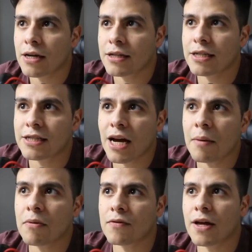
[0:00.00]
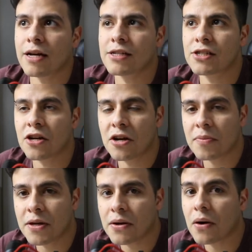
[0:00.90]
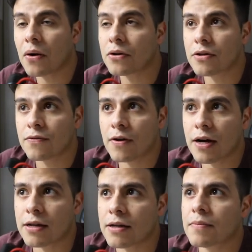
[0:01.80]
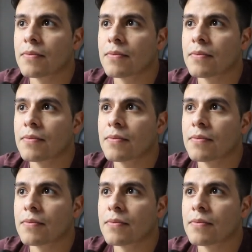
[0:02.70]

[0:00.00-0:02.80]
the type of that is going to be undefined.